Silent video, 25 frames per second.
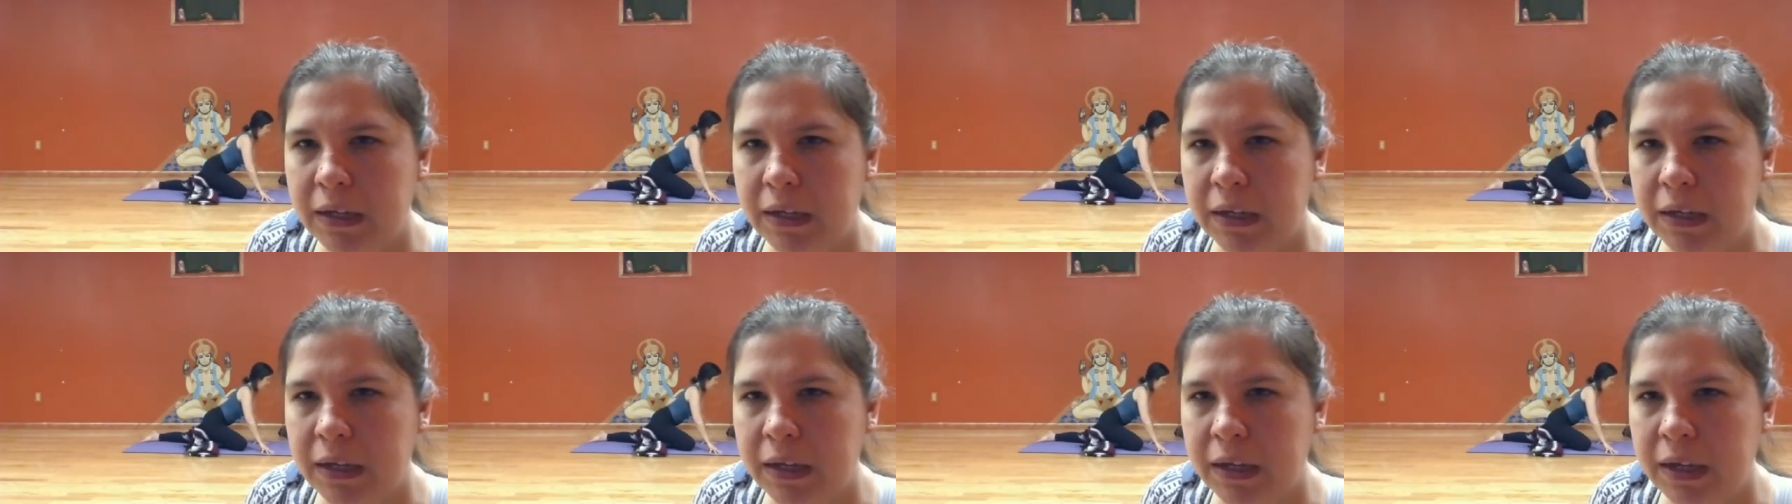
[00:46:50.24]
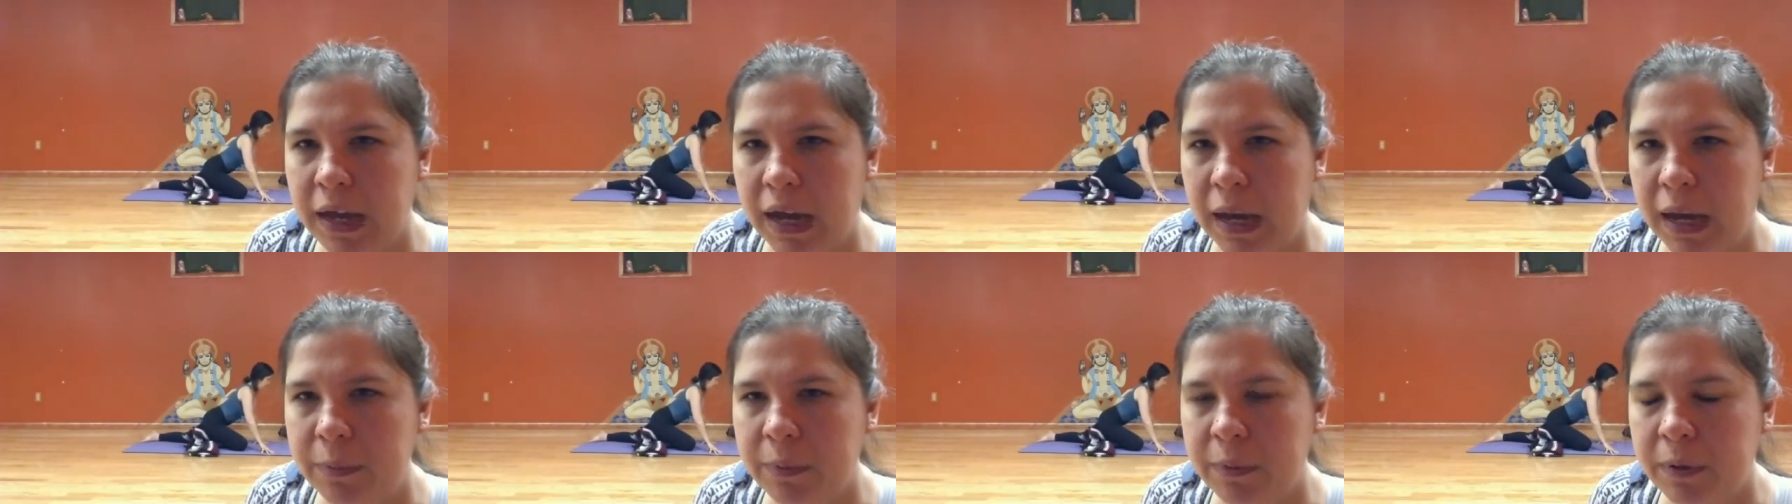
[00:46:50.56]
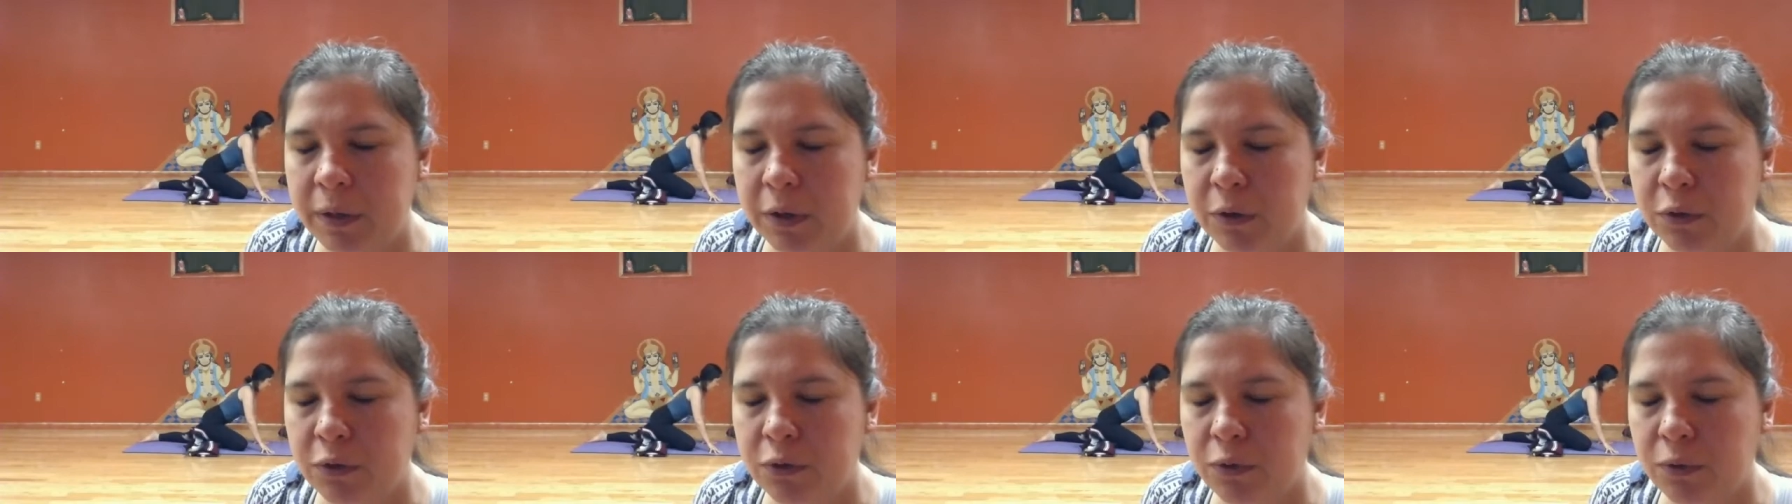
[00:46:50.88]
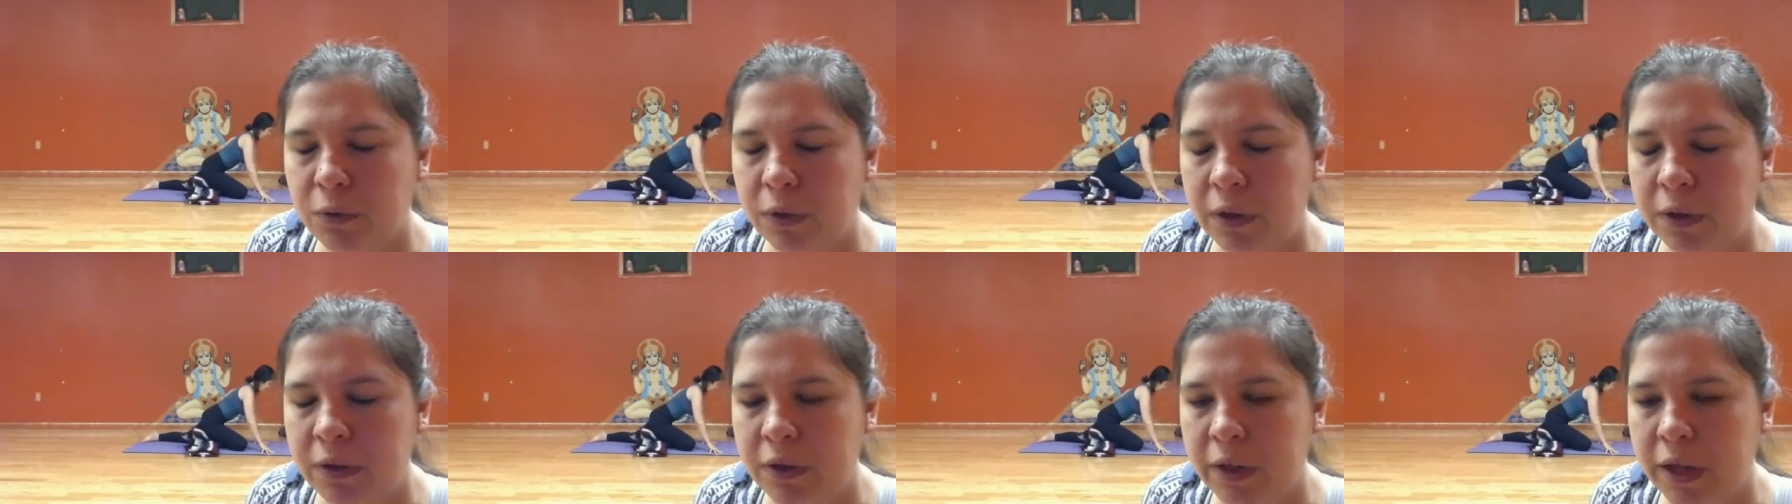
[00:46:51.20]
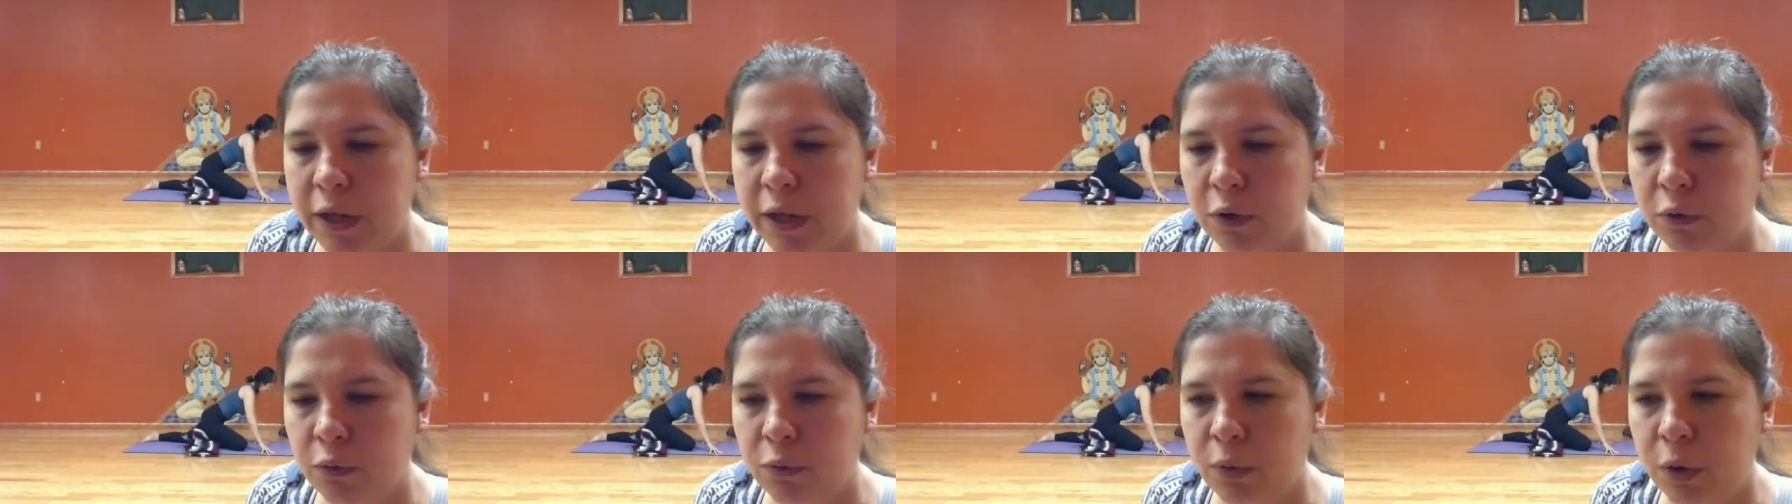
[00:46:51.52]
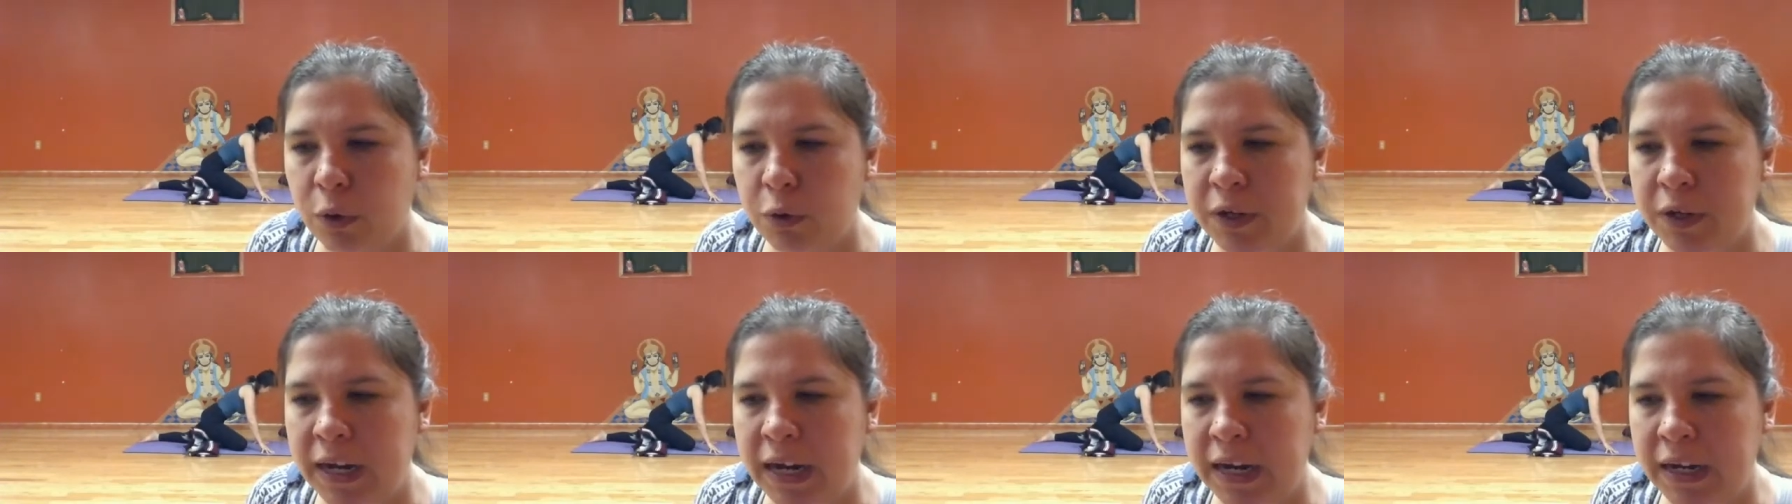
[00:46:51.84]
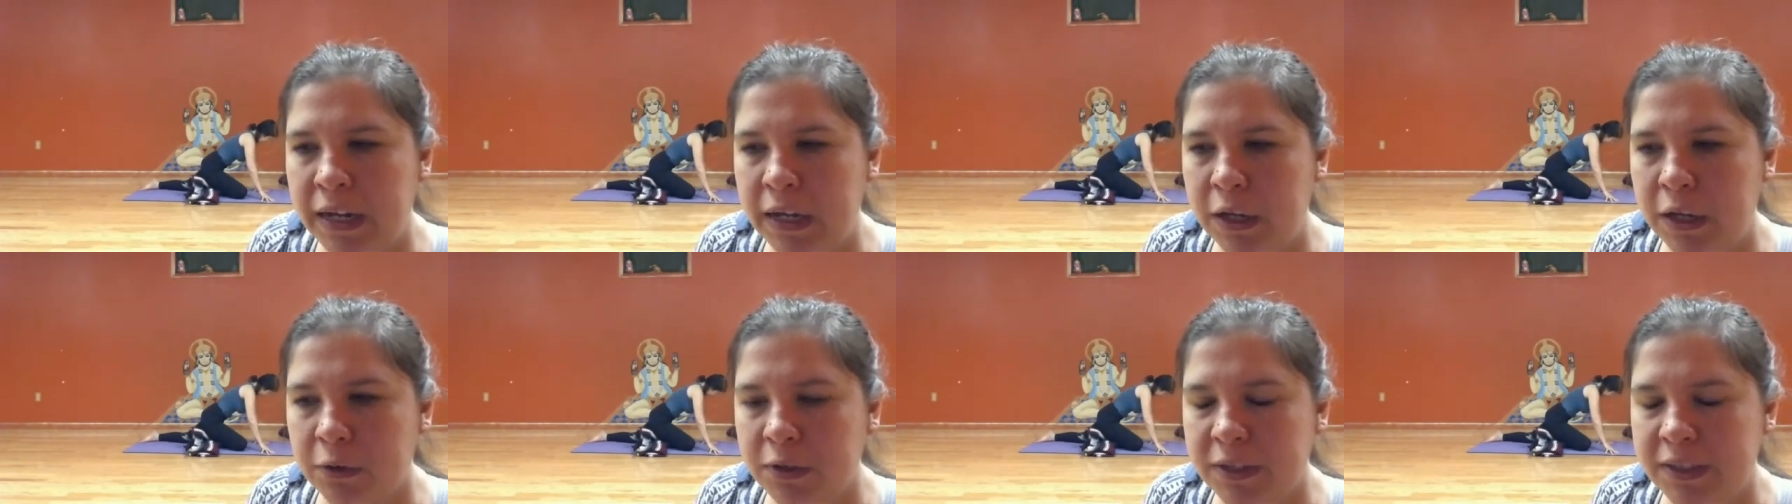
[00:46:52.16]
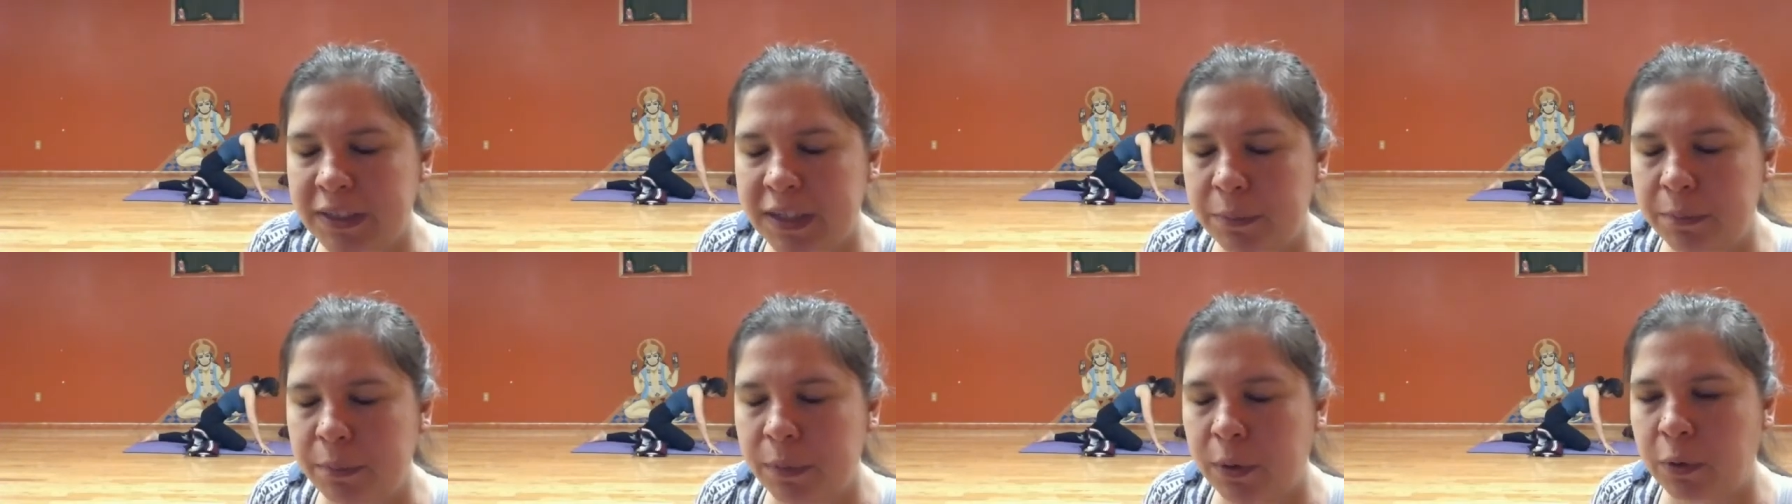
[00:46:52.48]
Yep. And it's like you're rotating your sit